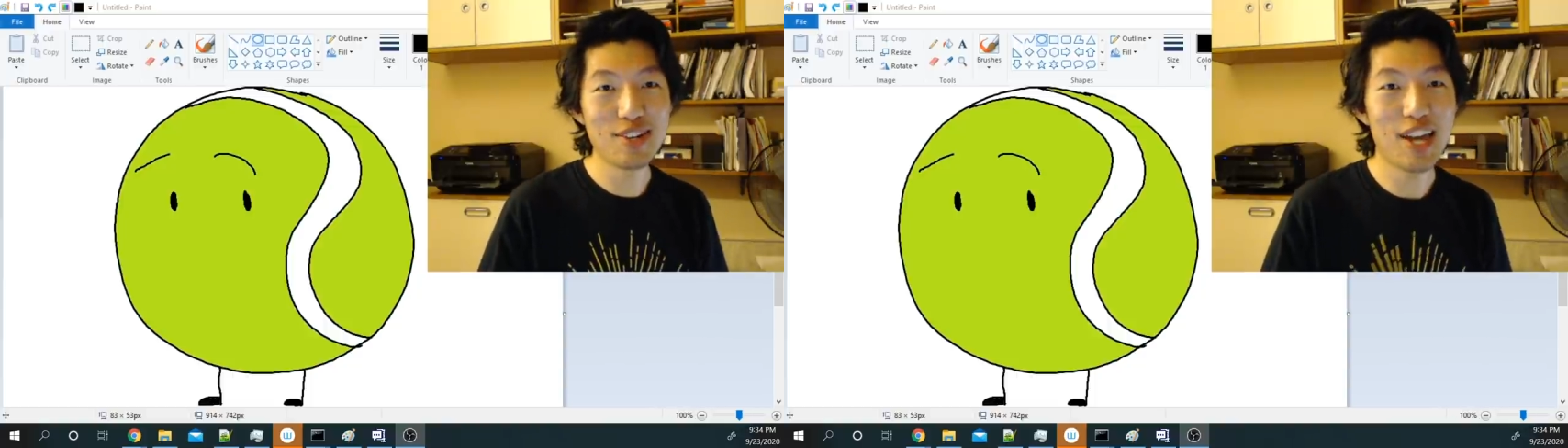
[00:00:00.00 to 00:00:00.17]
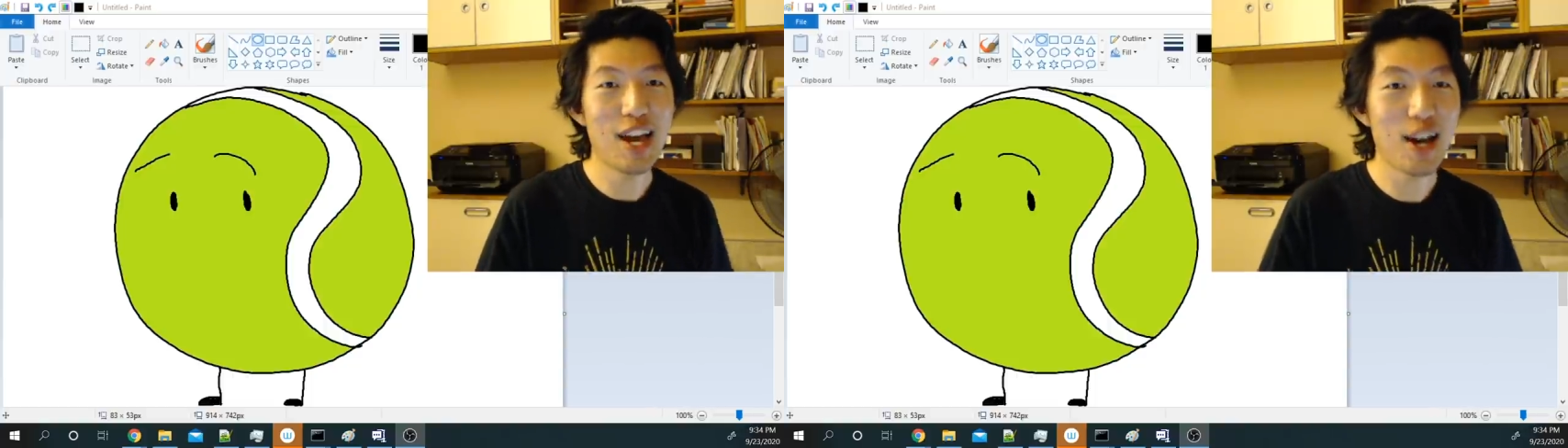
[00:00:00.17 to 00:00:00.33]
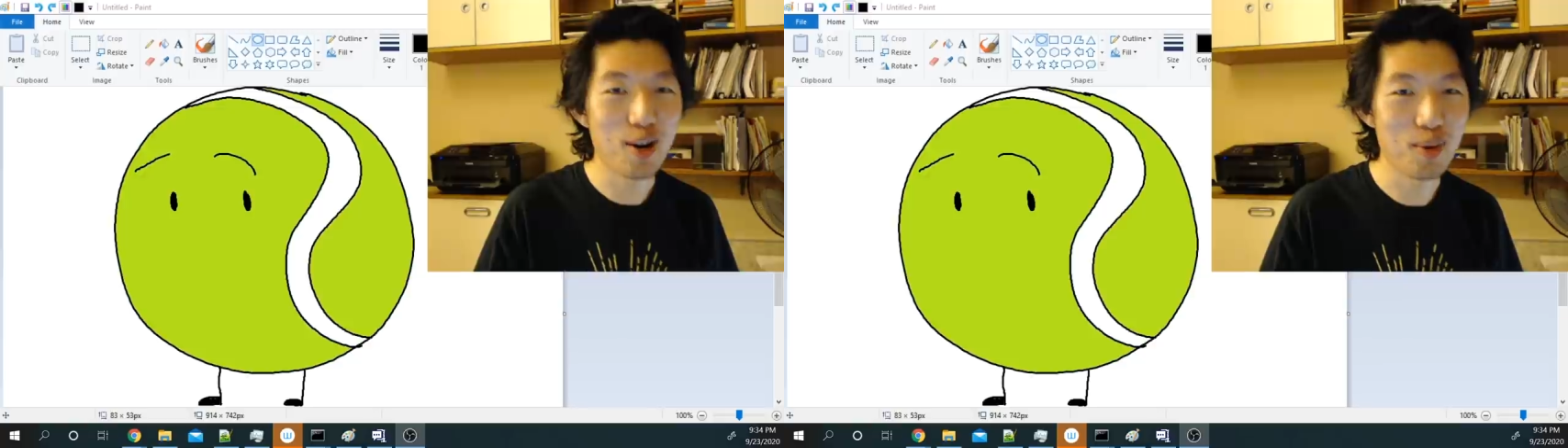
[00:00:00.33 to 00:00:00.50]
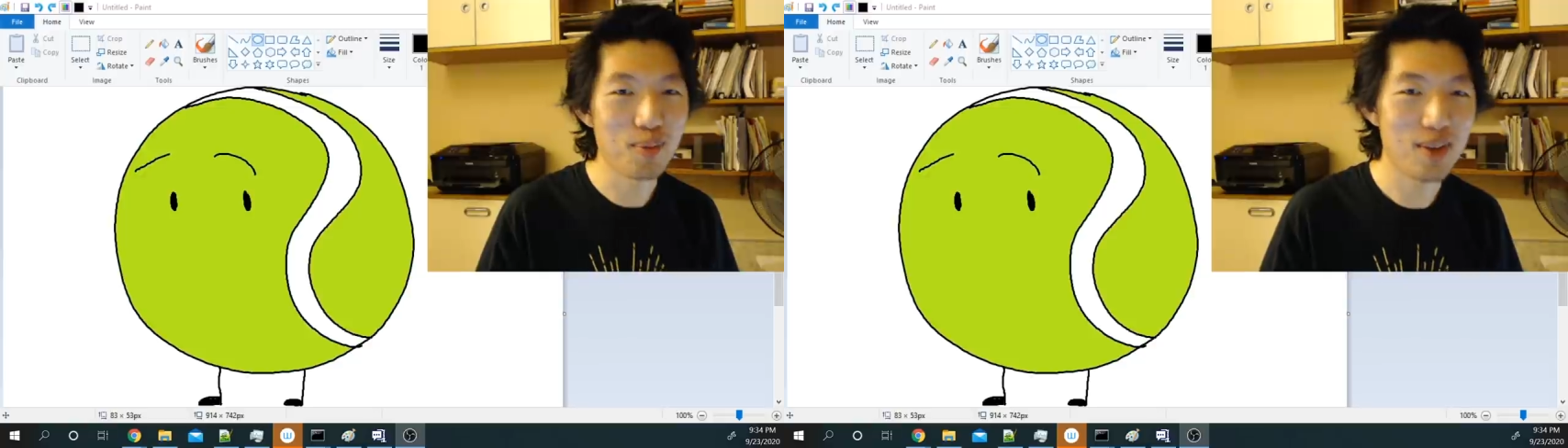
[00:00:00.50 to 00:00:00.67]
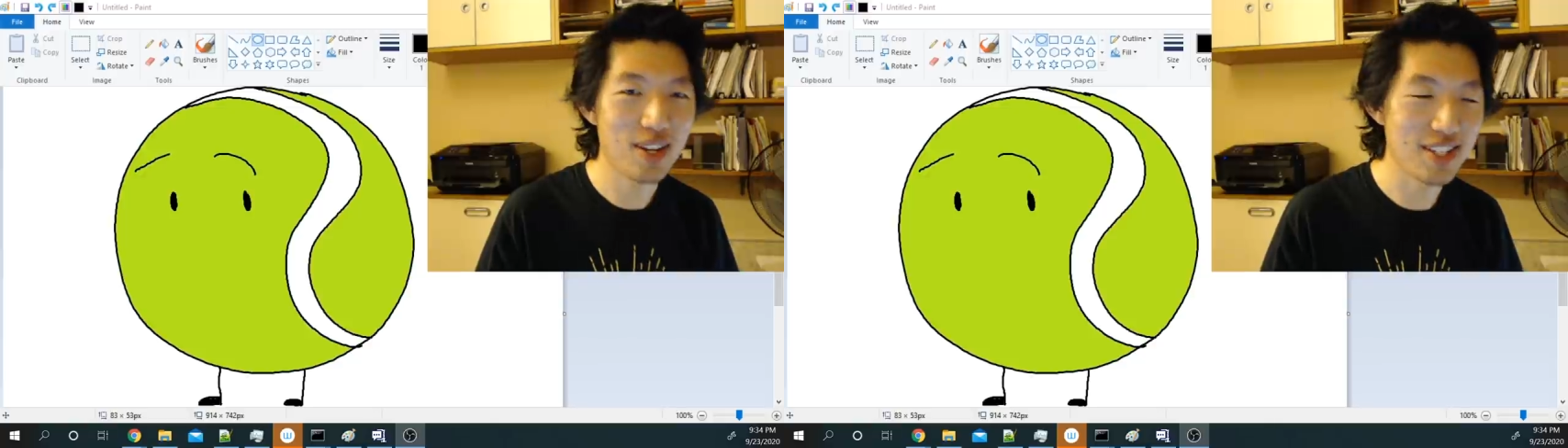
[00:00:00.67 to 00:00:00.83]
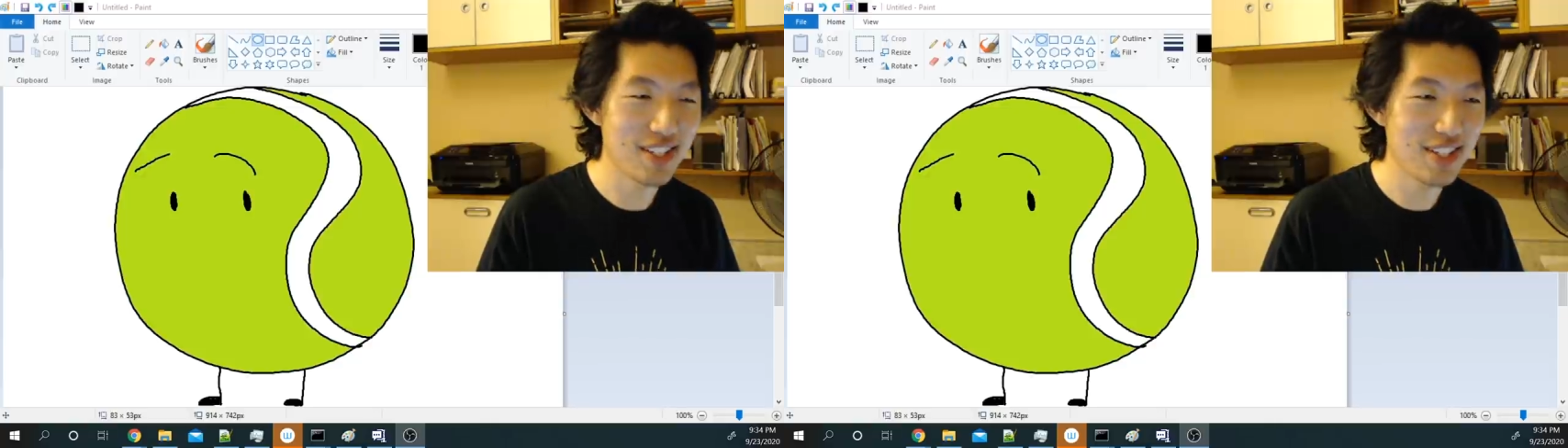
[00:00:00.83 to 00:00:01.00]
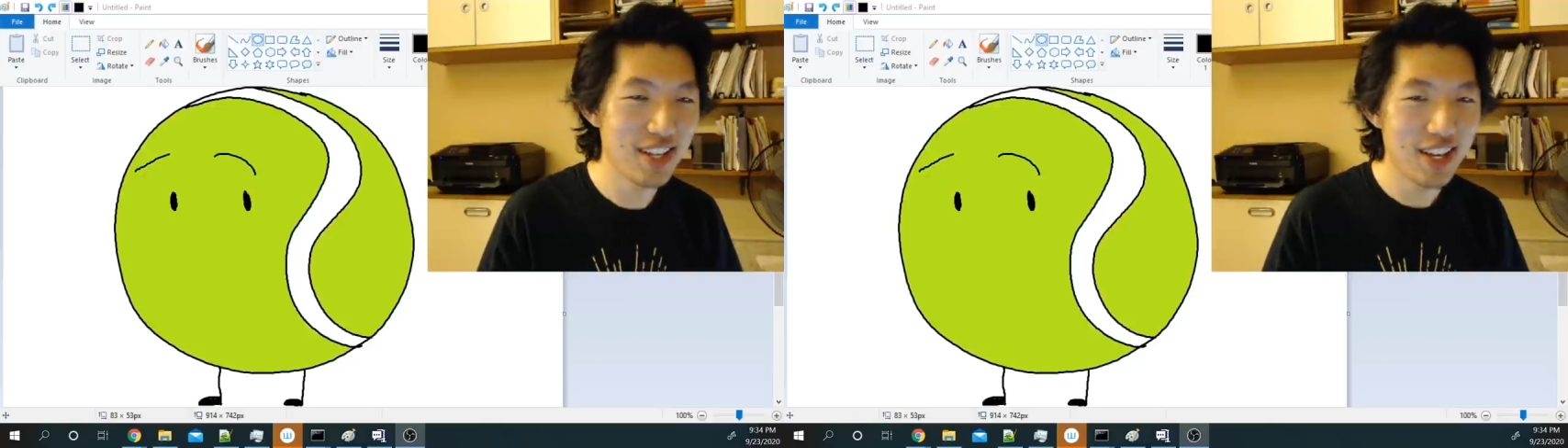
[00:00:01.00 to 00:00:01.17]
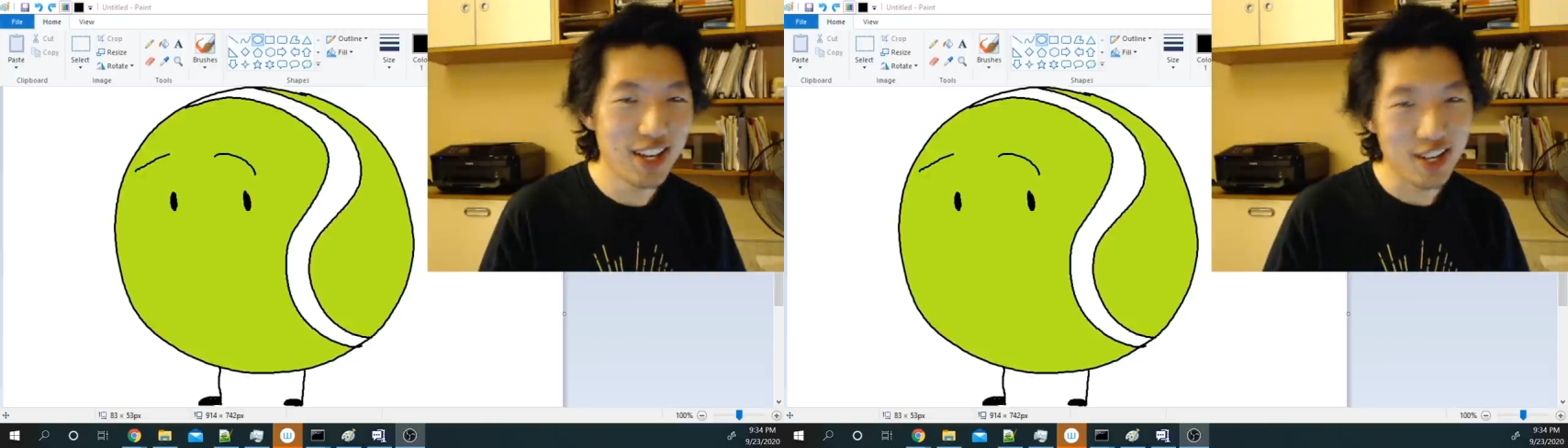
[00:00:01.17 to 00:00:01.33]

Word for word: now because,